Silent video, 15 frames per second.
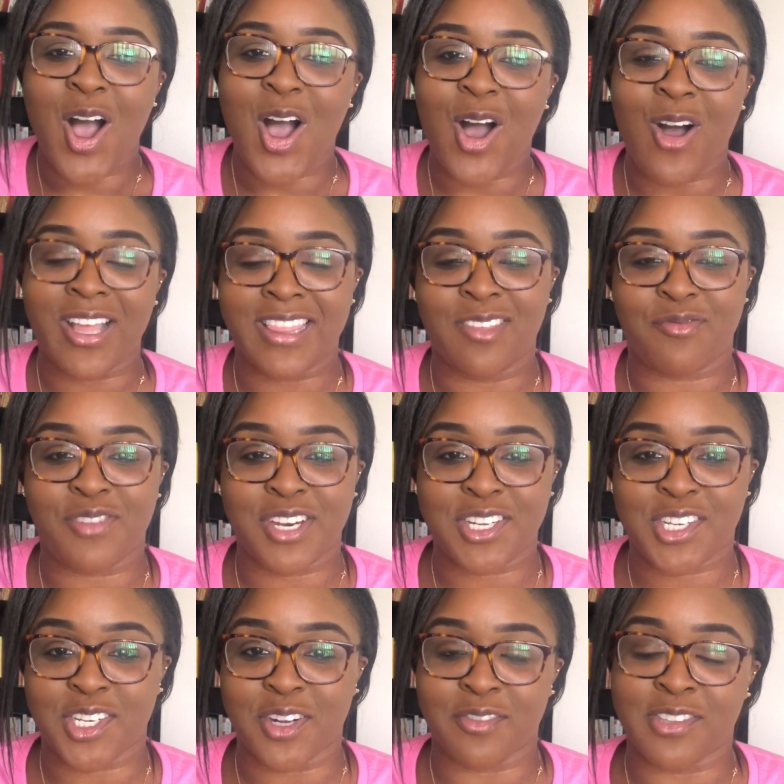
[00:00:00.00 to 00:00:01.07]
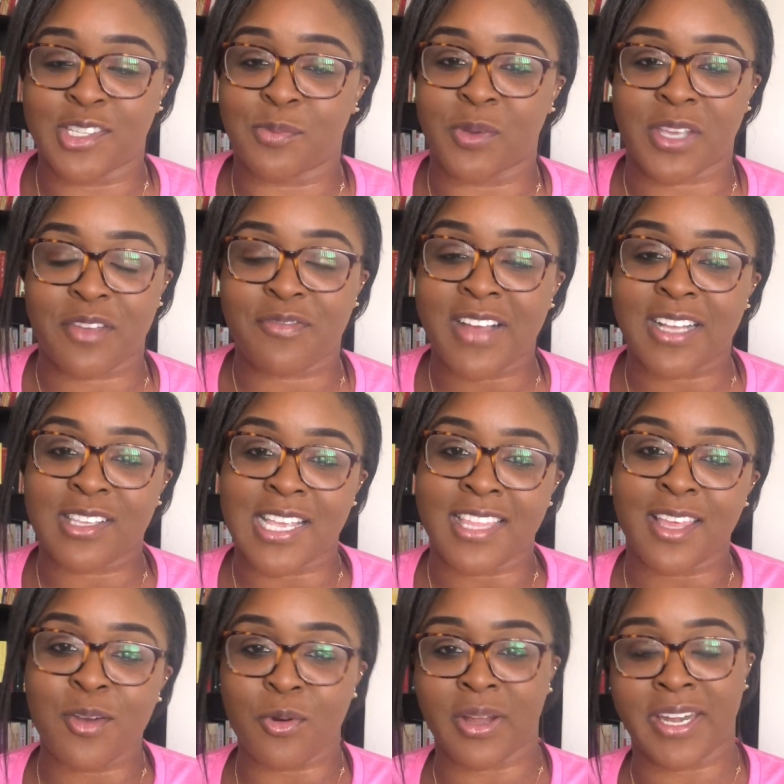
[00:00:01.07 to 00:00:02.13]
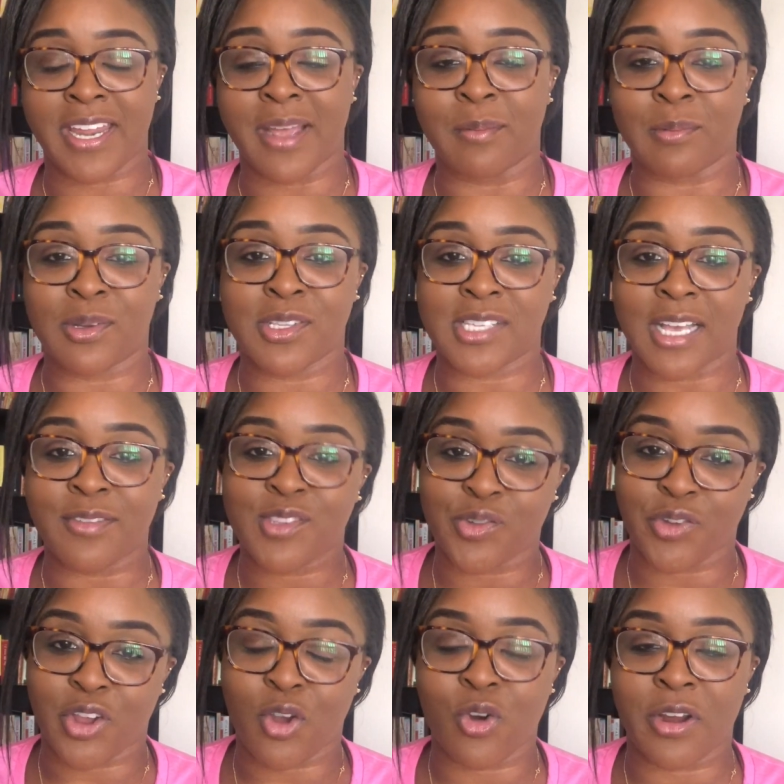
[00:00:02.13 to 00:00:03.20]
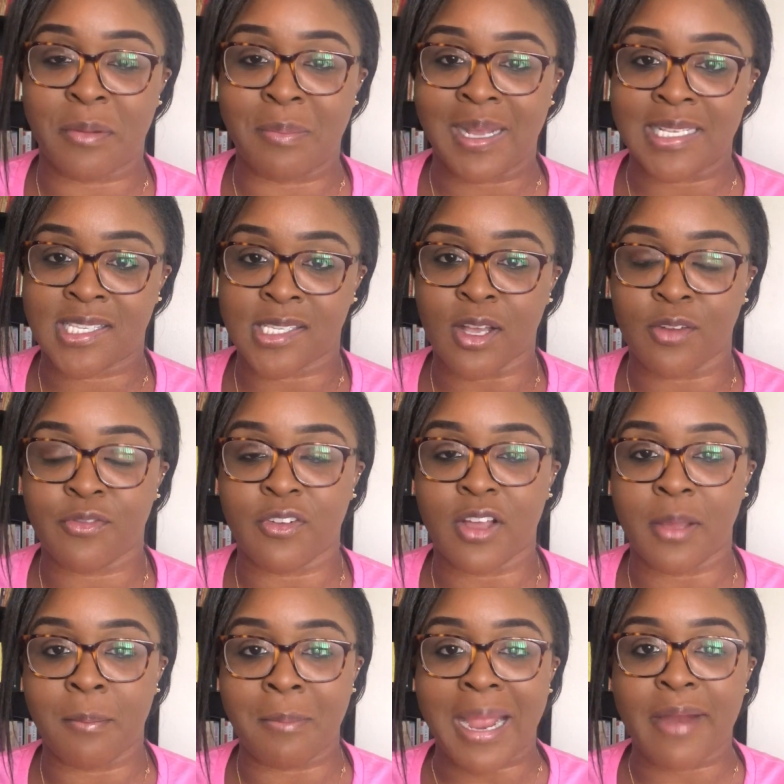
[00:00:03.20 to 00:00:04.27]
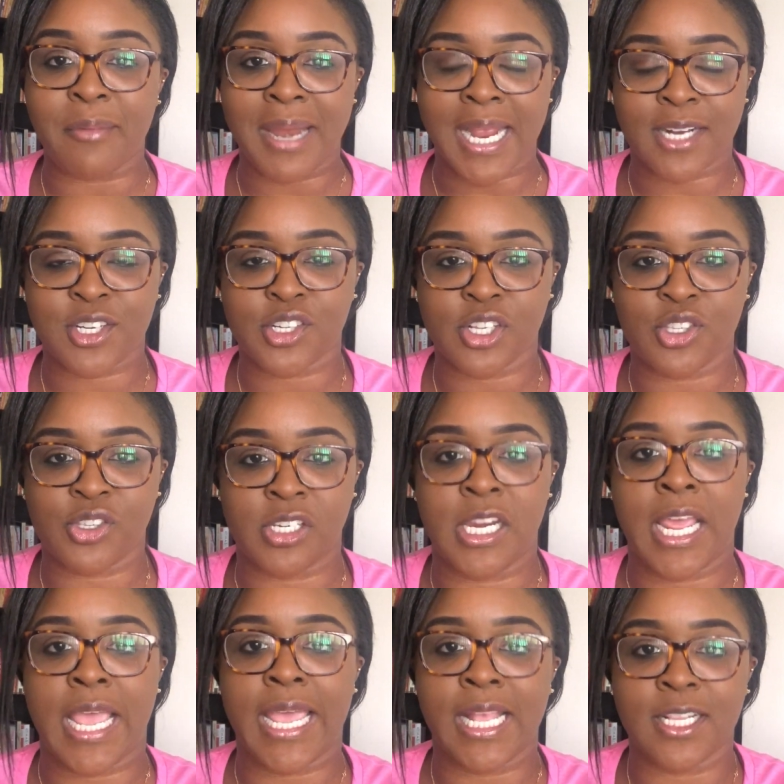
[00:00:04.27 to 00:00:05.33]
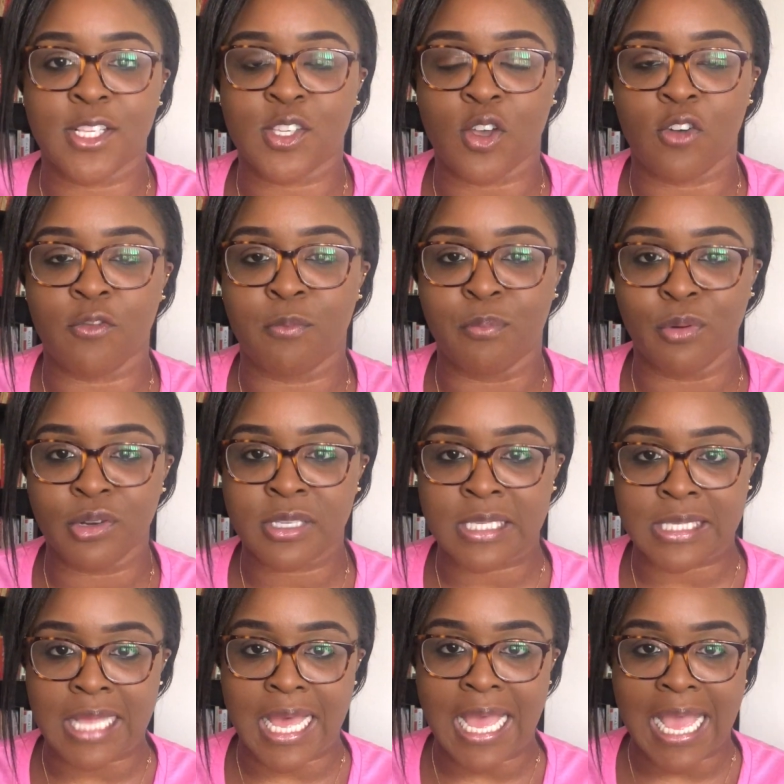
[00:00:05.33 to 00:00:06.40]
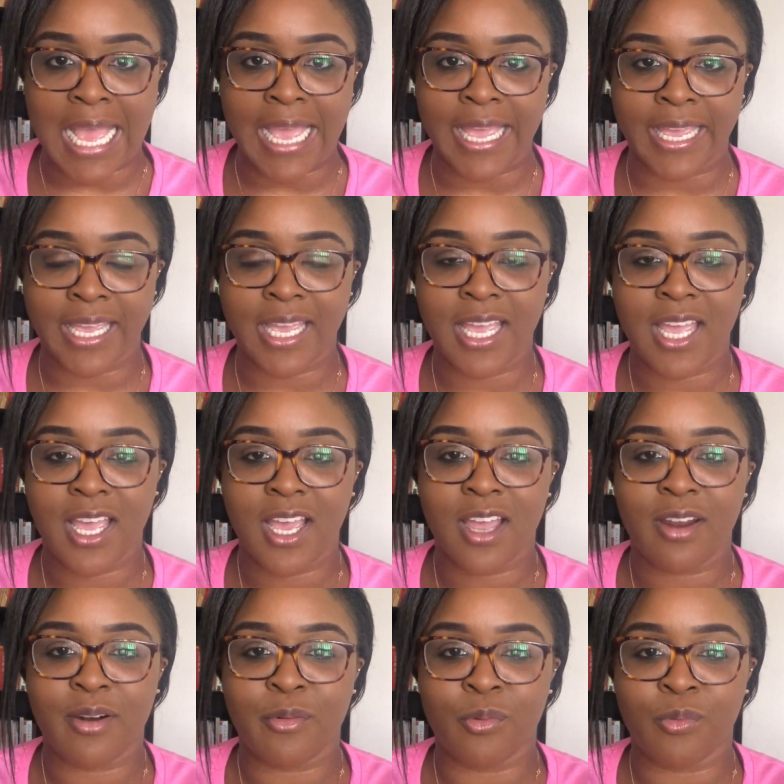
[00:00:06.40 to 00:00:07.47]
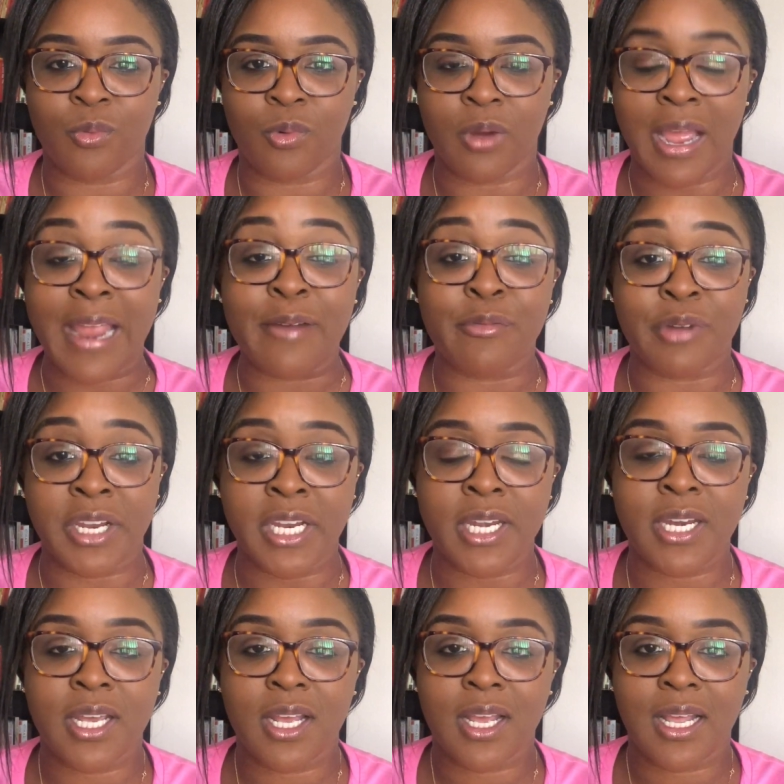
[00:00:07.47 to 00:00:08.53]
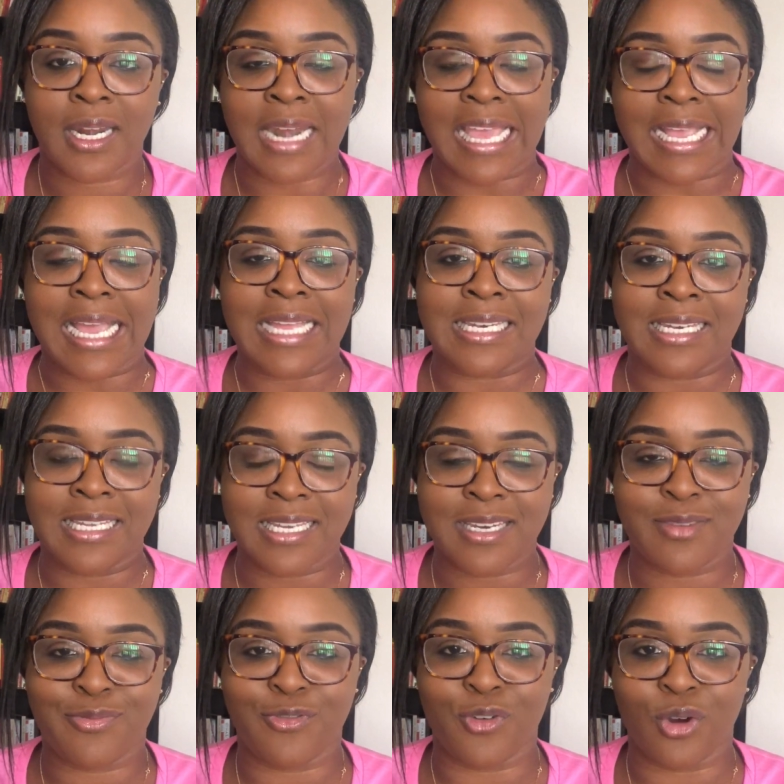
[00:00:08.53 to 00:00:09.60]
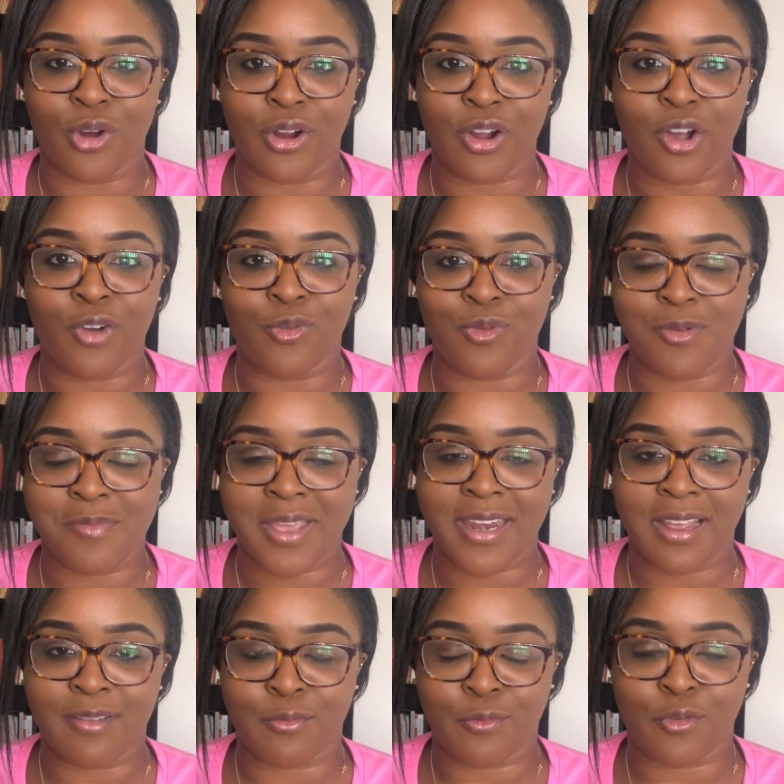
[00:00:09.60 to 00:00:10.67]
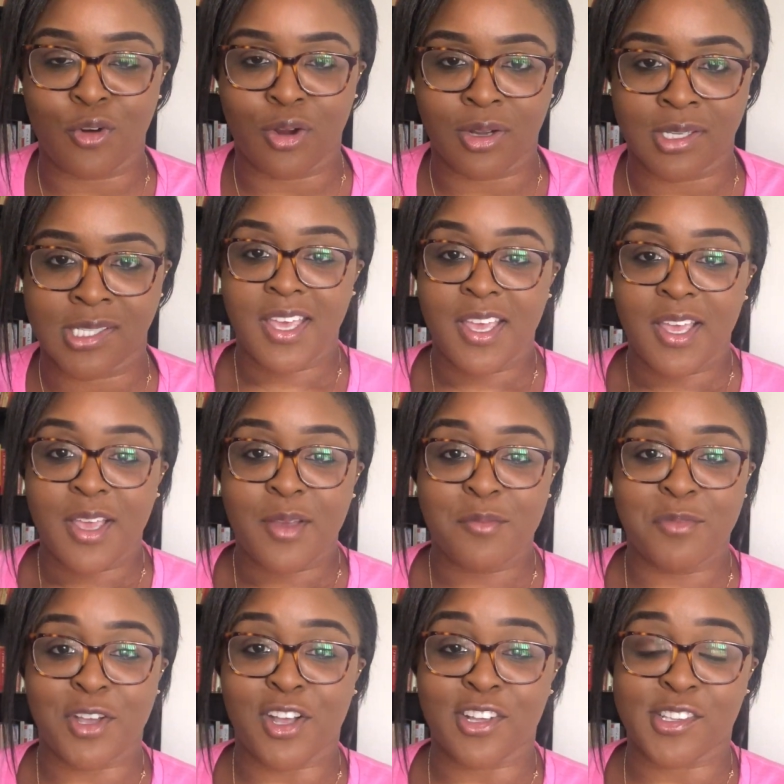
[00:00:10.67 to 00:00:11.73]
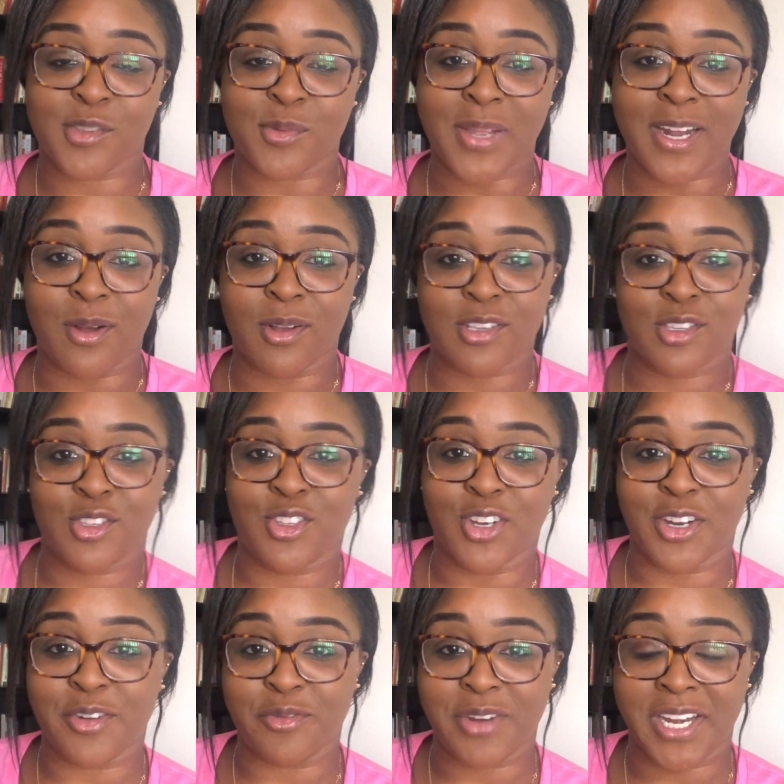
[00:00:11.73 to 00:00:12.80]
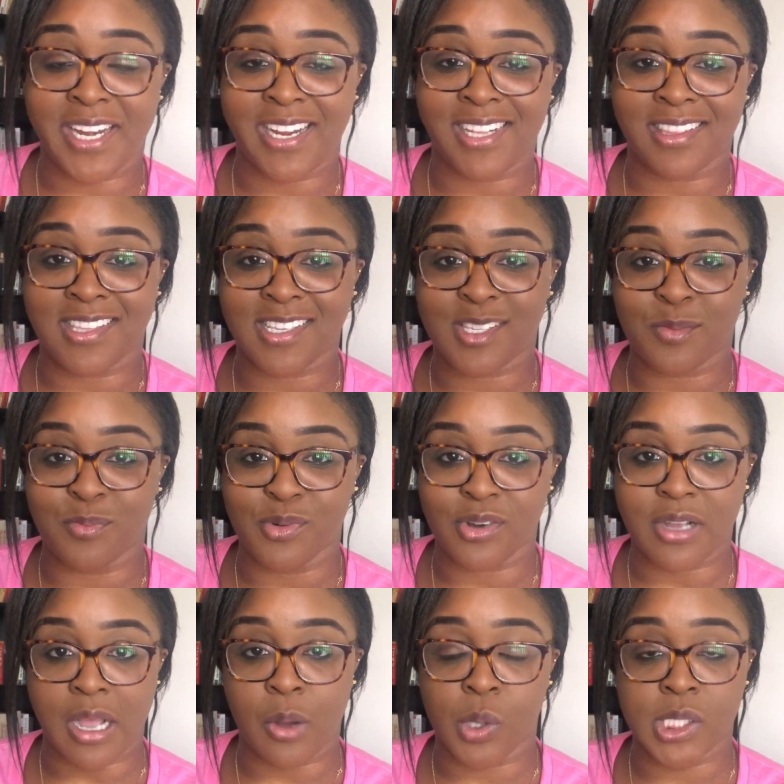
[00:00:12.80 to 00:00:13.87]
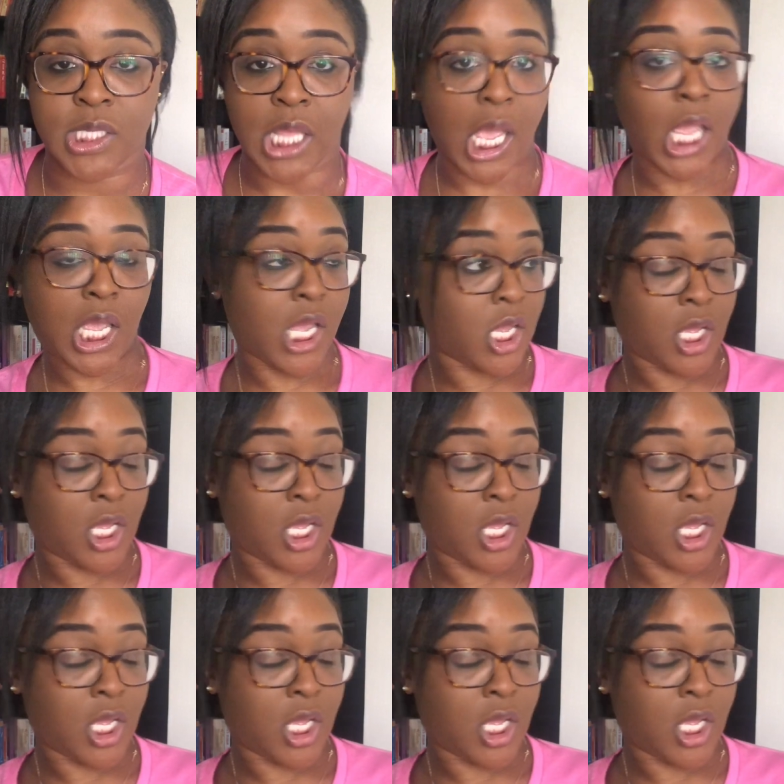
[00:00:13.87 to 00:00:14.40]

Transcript: or the finishing of this book, in fact, I think one day I'm going to have to record myself, my reaction to the ends of books that I, I read, like I did for Of Women and Frogs. Because when I was done reading this book, I was like,